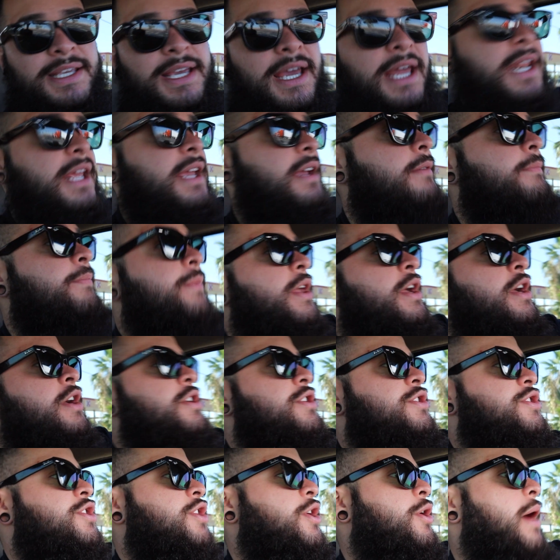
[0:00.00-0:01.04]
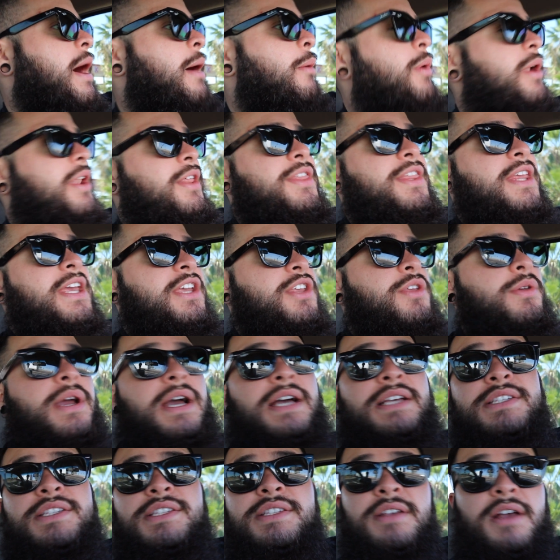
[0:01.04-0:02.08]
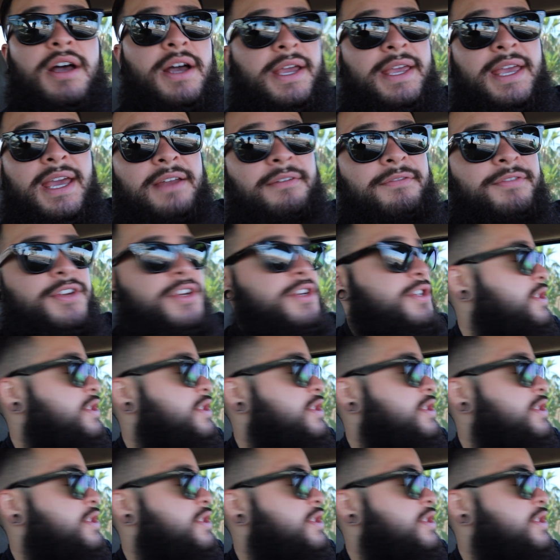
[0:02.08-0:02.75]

getting. So I wanna thank you guys again for your